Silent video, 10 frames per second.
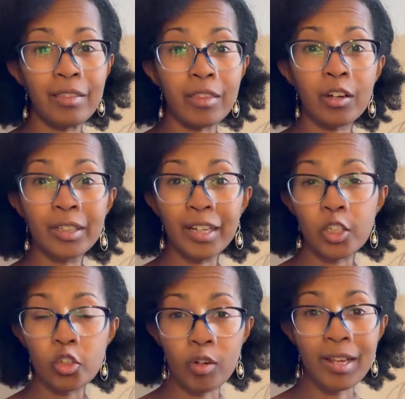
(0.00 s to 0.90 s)
They'll get
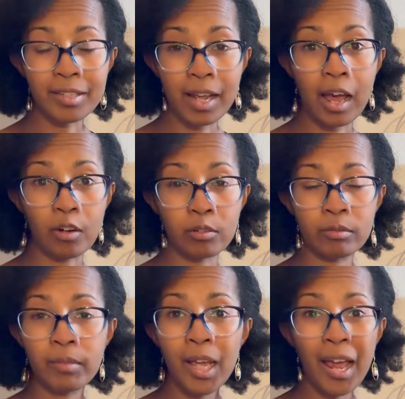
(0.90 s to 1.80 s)
stressed out
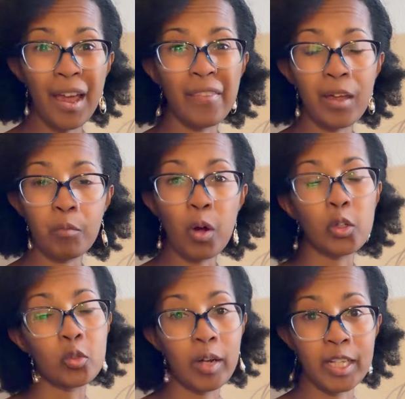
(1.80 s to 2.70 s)
and they
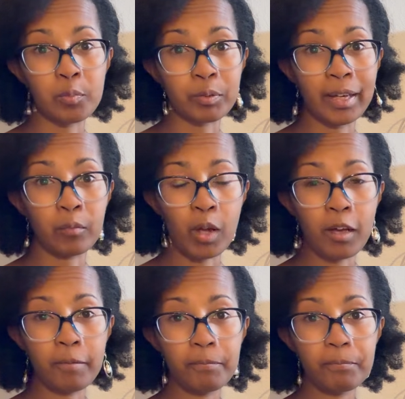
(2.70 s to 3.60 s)
won't transplant well.